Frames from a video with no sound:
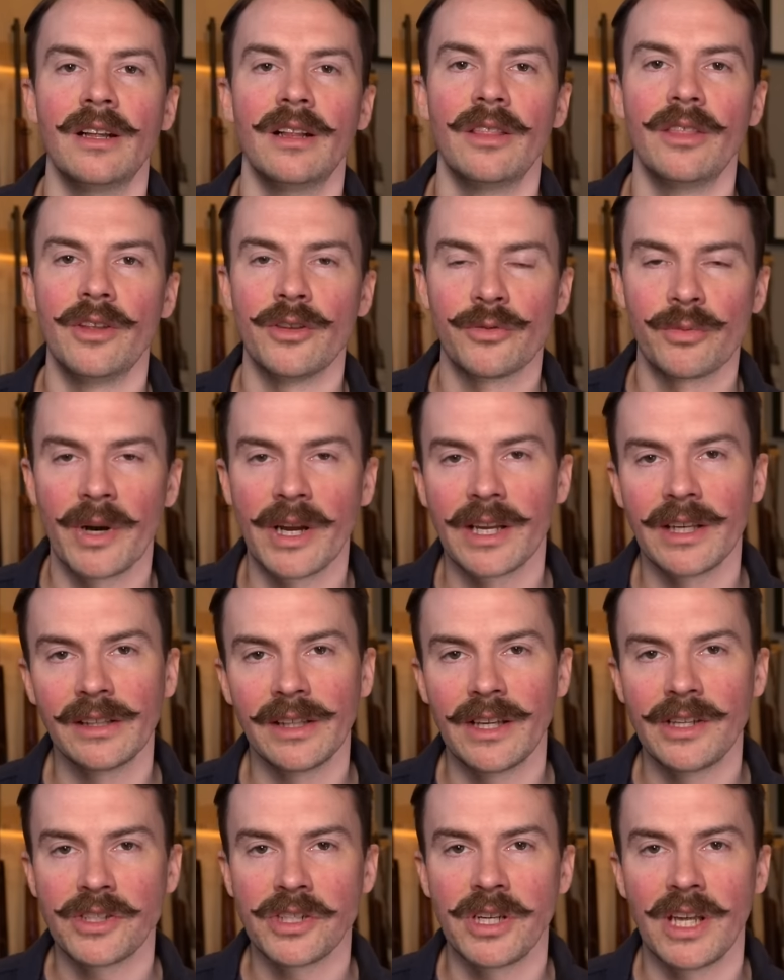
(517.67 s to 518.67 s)
This
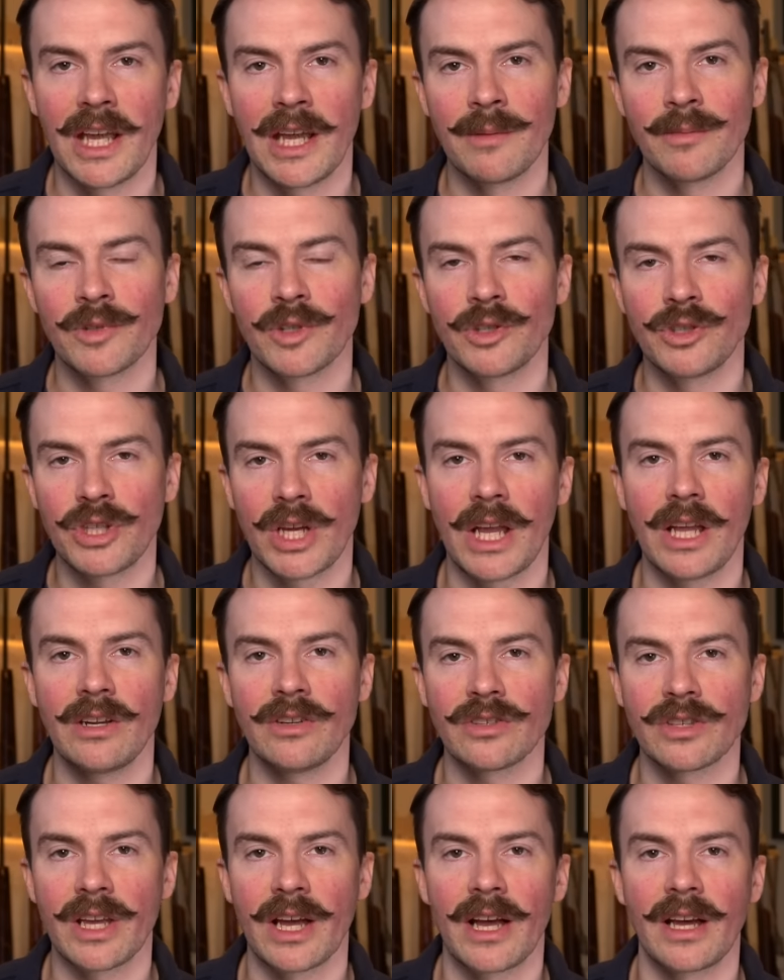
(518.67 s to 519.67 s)
regulation aims to
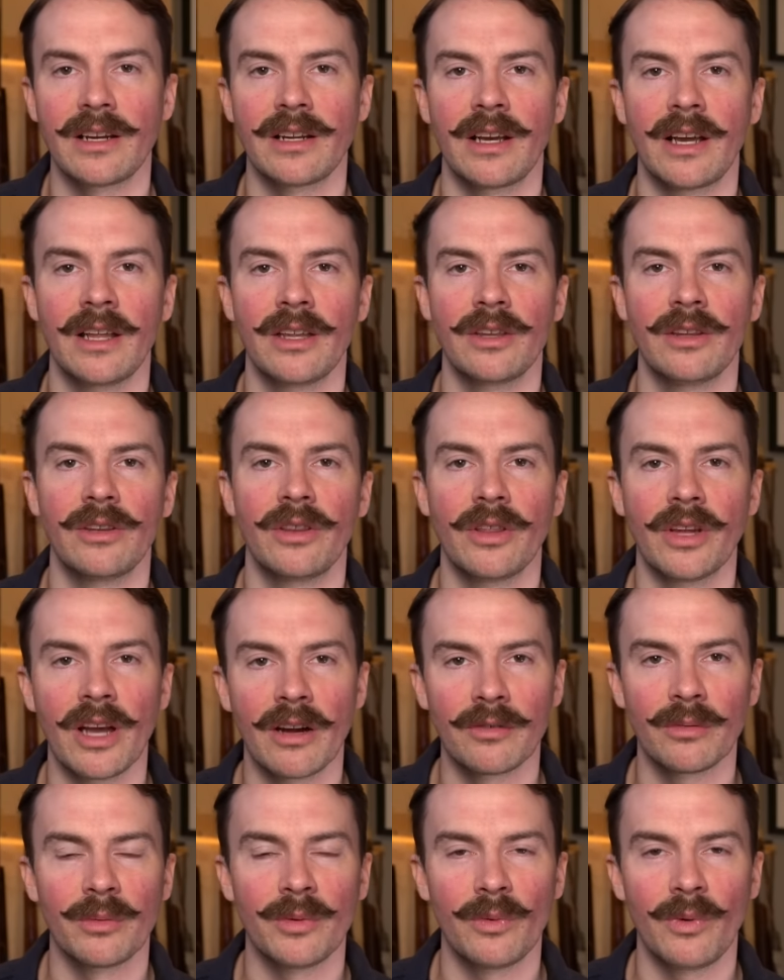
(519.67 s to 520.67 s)
change that, and the
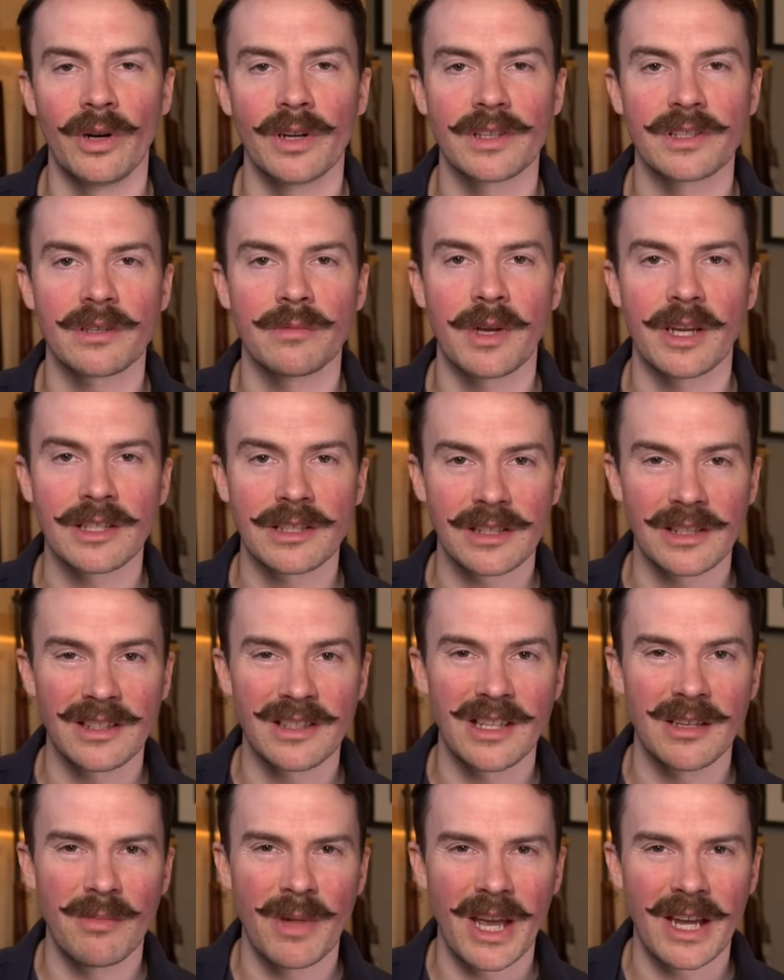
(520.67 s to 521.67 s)
government wants to basically
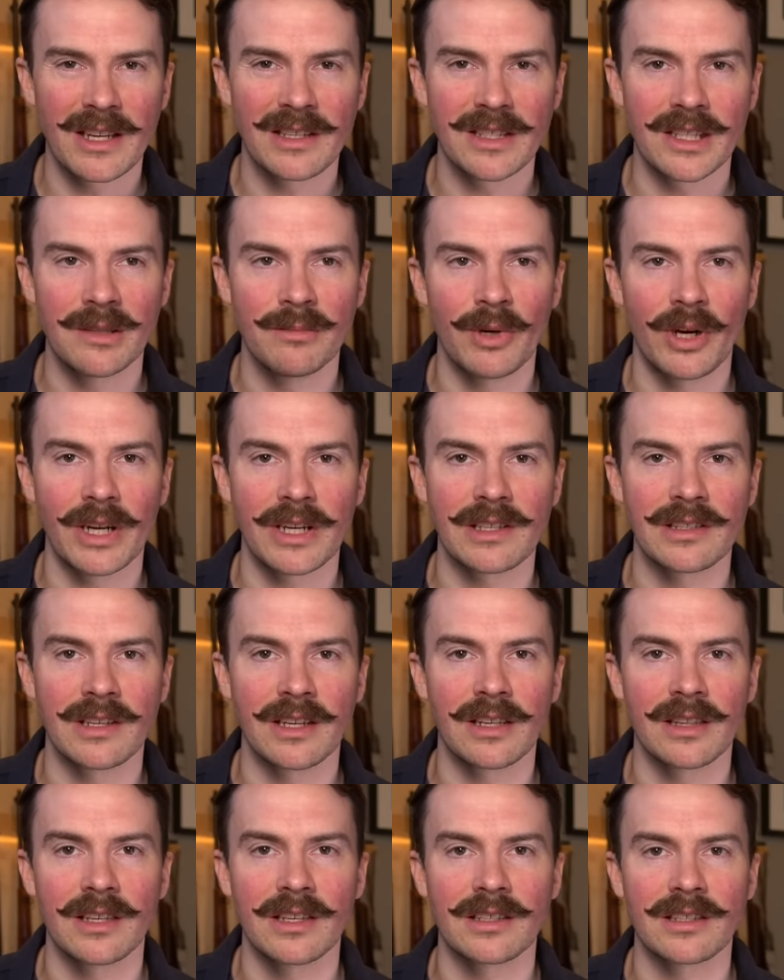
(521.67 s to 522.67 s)
see magazine bodies
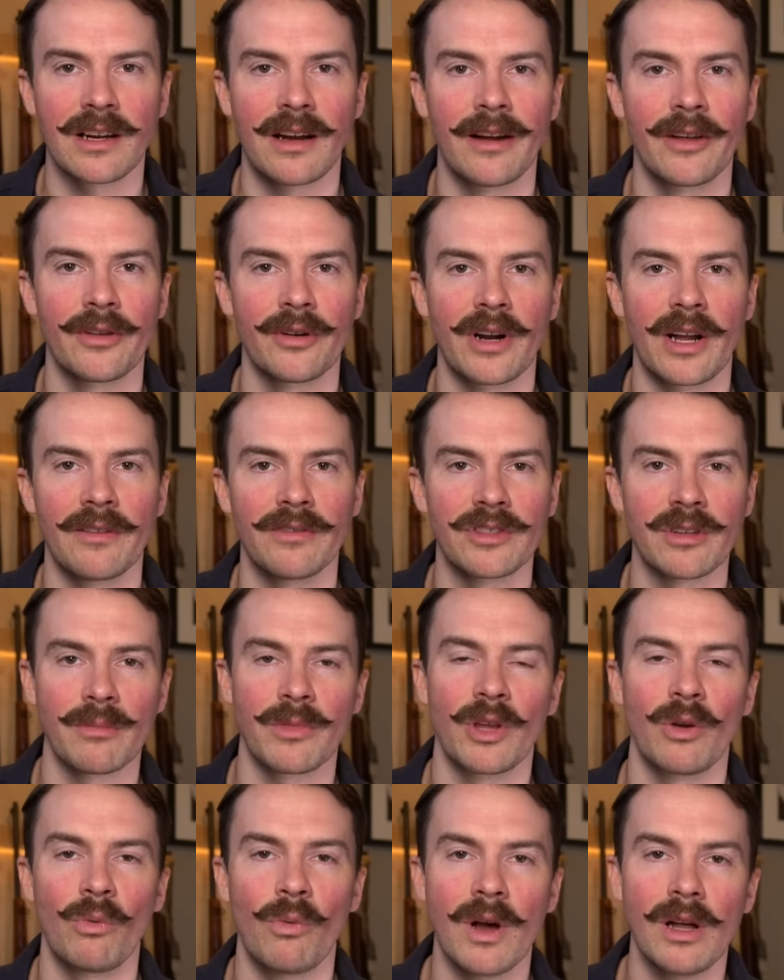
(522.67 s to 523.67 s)
like this either have
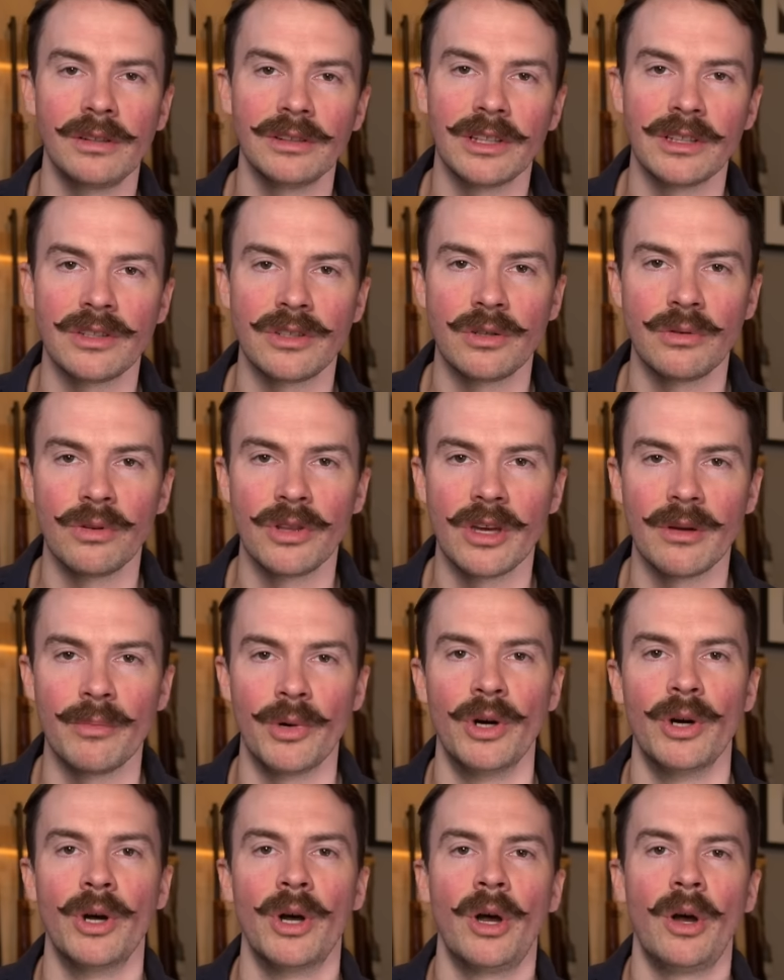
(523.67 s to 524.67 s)
something welded to them
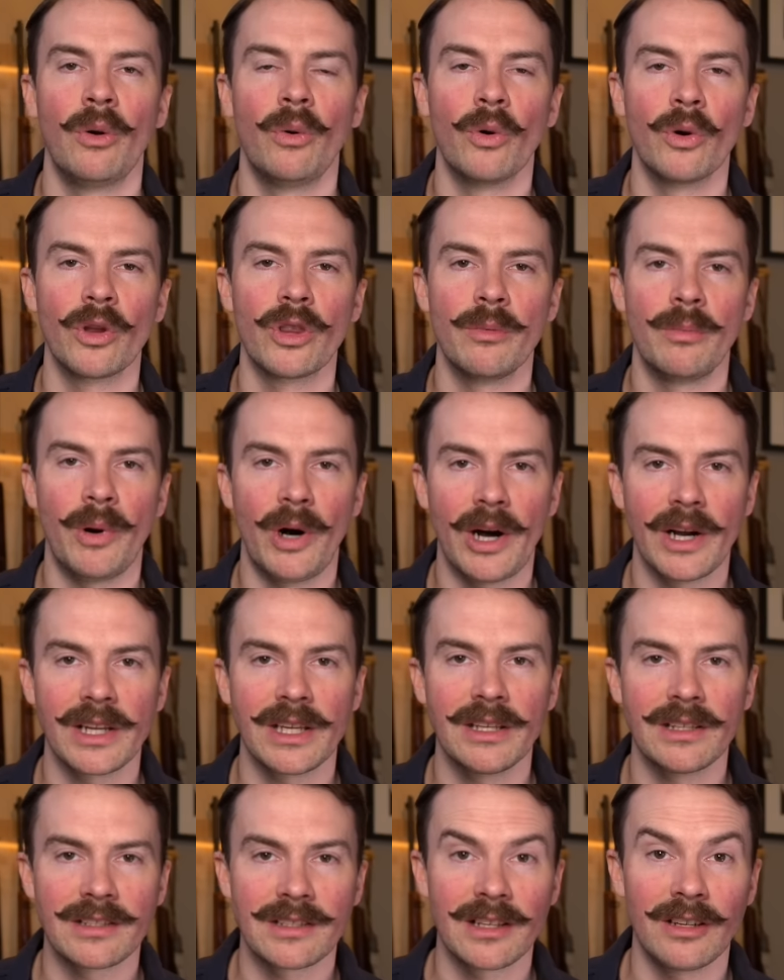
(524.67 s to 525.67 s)
or the body
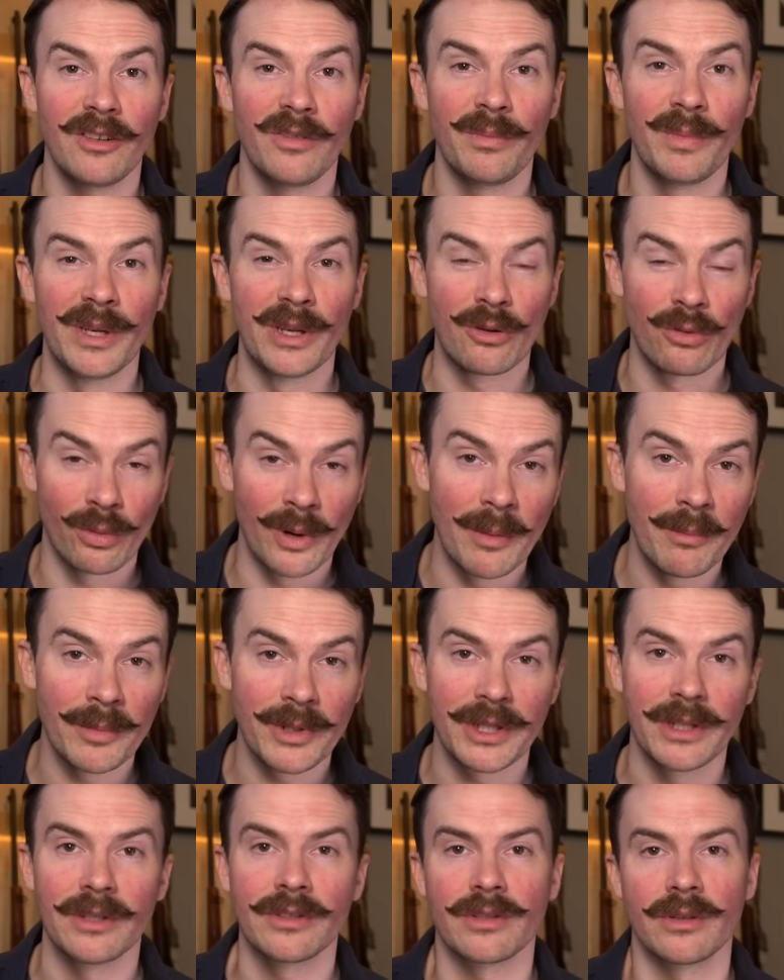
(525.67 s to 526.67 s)
itself be
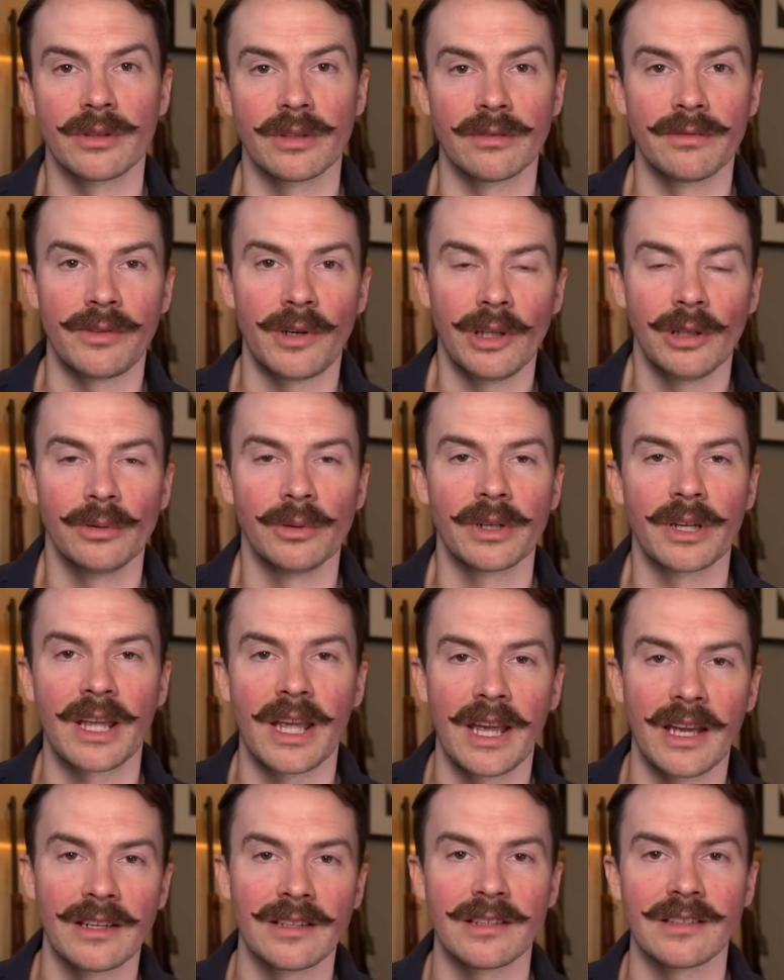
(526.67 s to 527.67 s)
crimped so that the follower
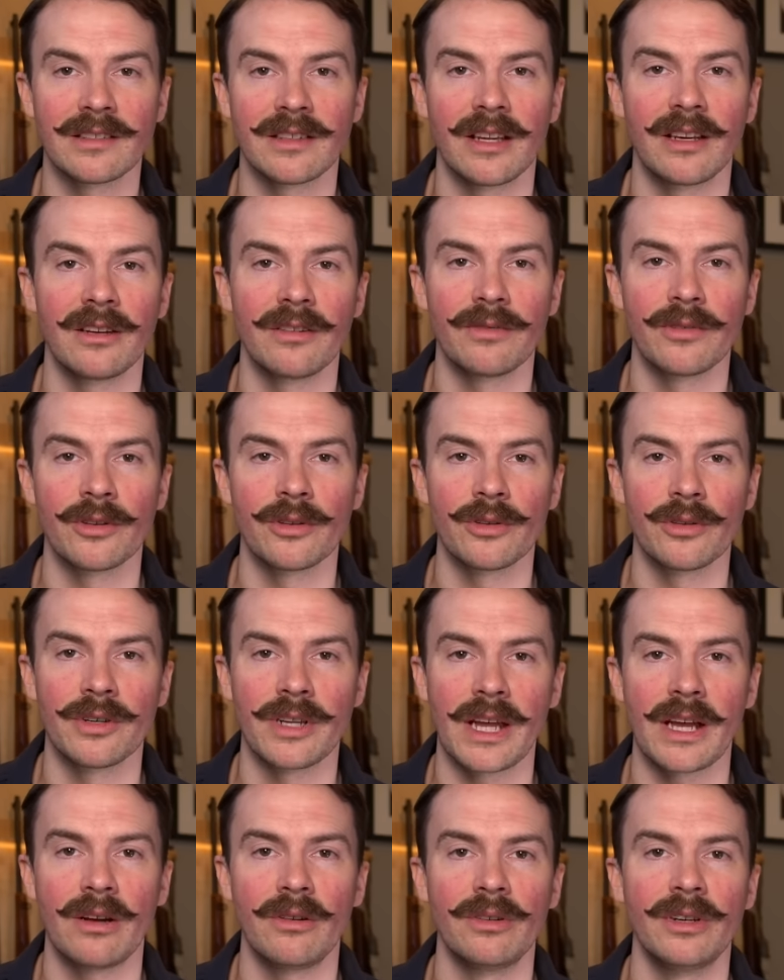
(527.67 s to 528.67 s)
can't descend further
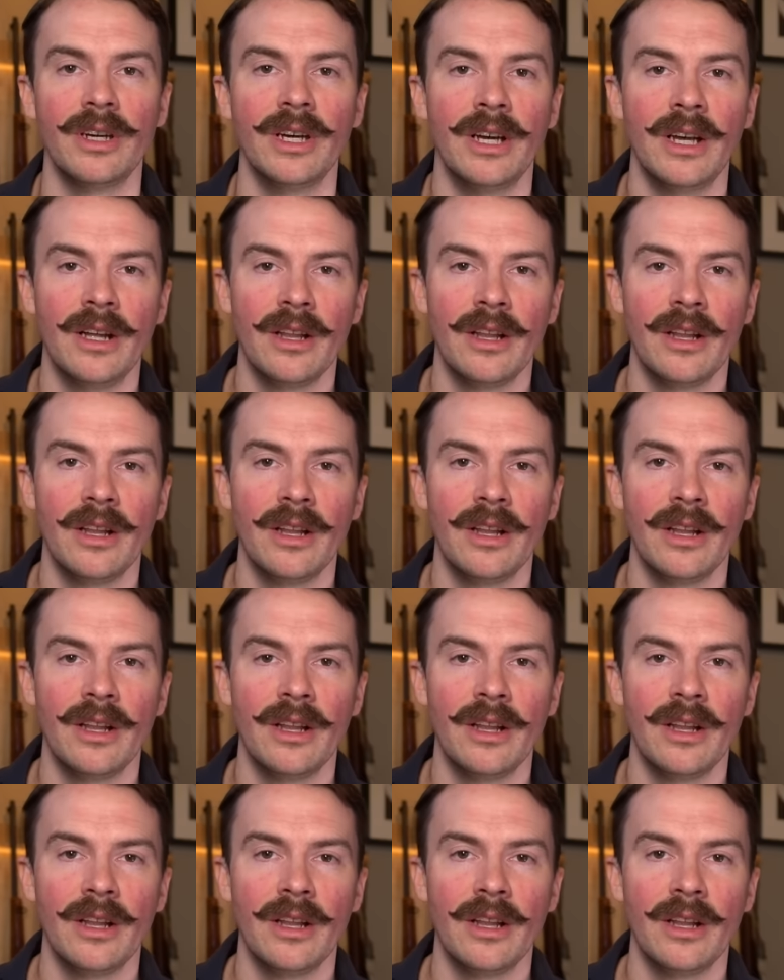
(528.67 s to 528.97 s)
down.